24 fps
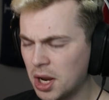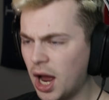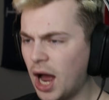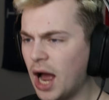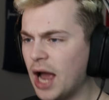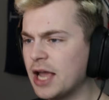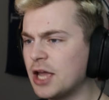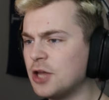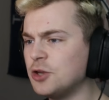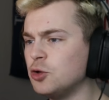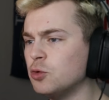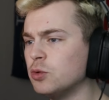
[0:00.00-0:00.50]

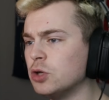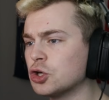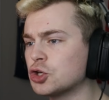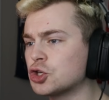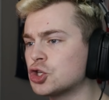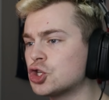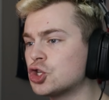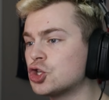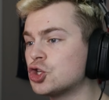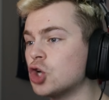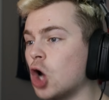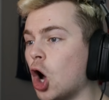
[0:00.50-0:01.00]
Ian, you look
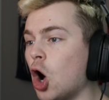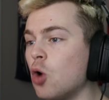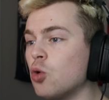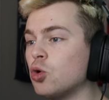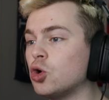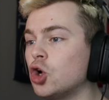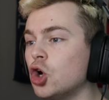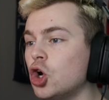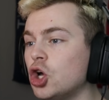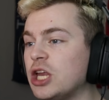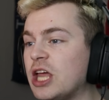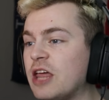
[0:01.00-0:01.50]
so
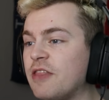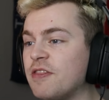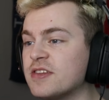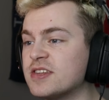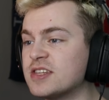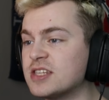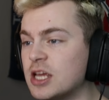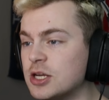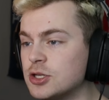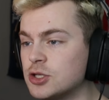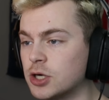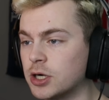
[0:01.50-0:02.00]
good in the
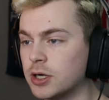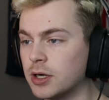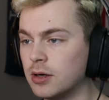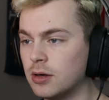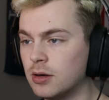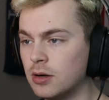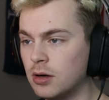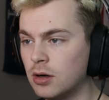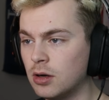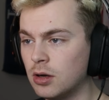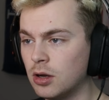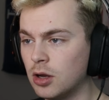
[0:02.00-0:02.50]
center.
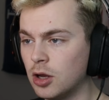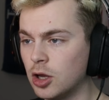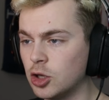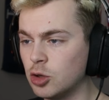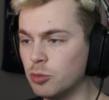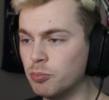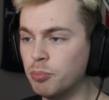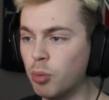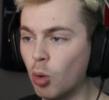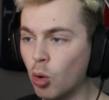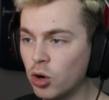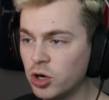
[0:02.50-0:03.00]

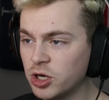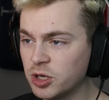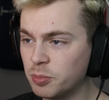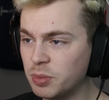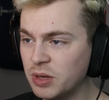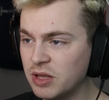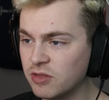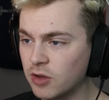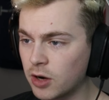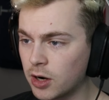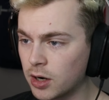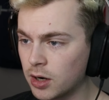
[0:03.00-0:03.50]
You're born to
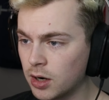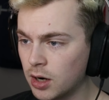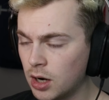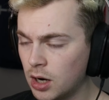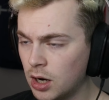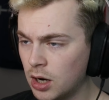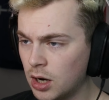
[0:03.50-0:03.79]
be there.